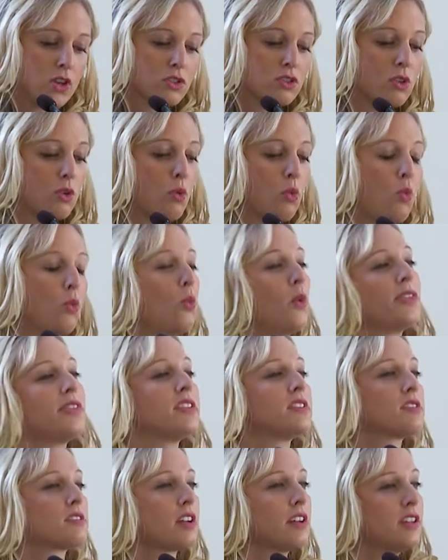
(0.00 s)
So what the
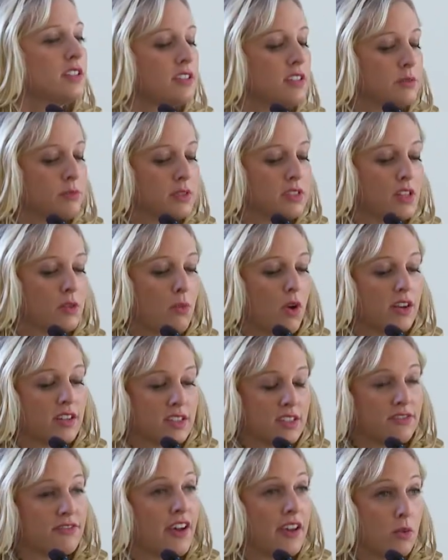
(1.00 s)
study did was they wanted
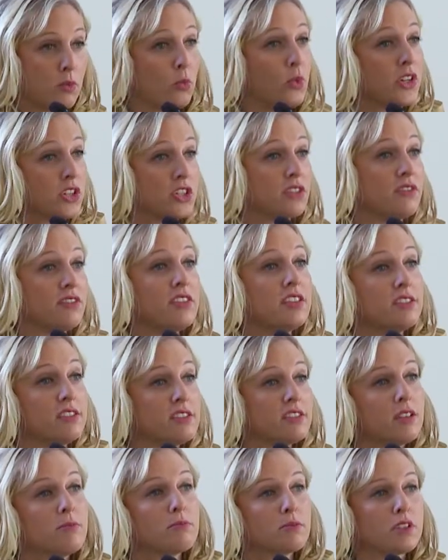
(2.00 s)
to find which of these
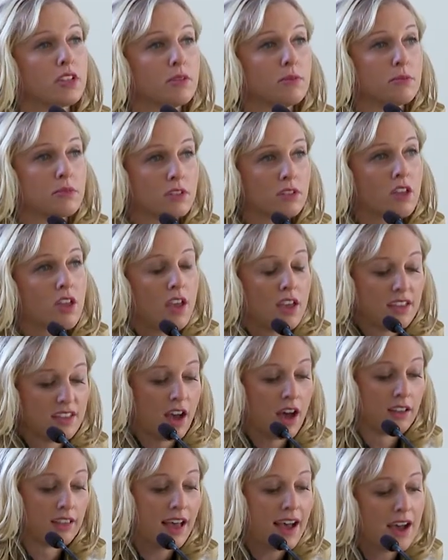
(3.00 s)
symptoms
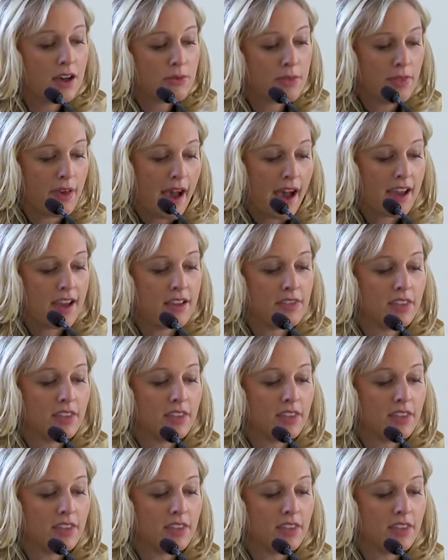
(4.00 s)
allowed that,